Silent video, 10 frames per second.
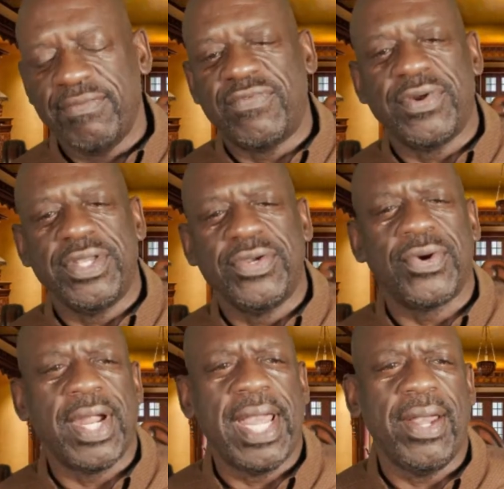for
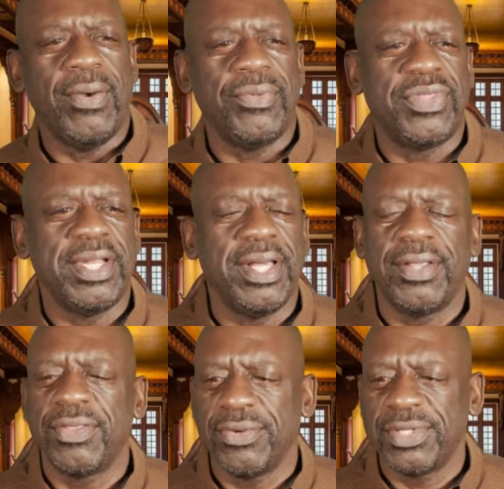your health and
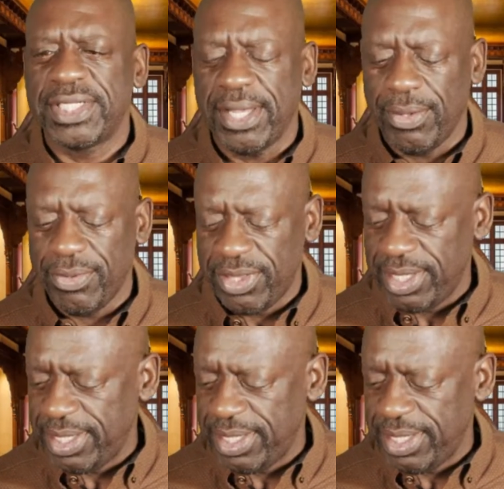others' health,